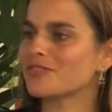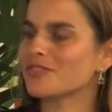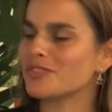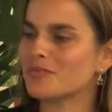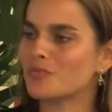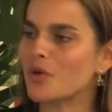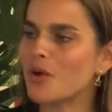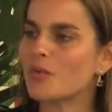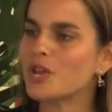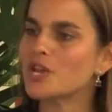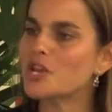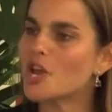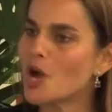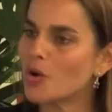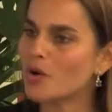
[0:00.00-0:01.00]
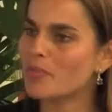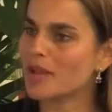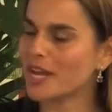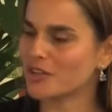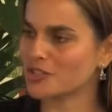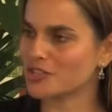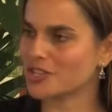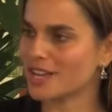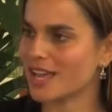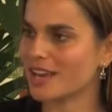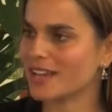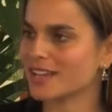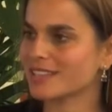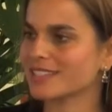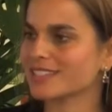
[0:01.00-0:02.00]
the, what we know about
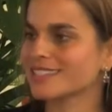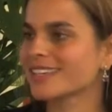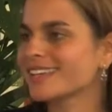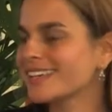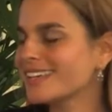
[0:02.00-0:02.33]
genetics